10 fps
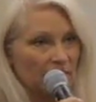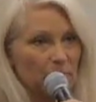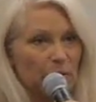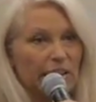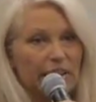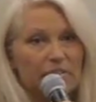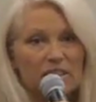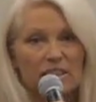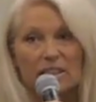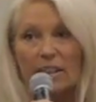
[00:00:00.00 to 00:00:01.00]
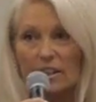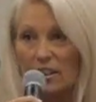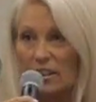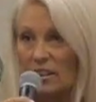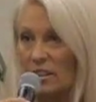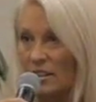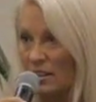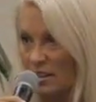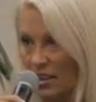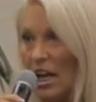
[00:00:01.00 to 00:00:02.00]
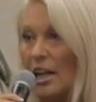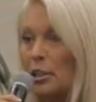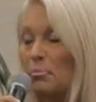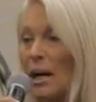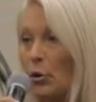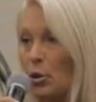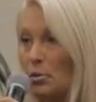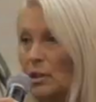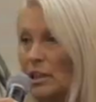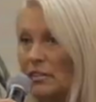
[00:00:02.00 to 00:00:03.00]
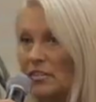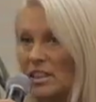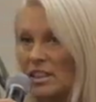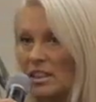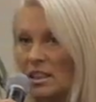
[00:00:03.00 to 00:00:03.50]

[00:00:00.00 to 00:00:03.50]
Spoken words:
beliefs that are higher power beliefs.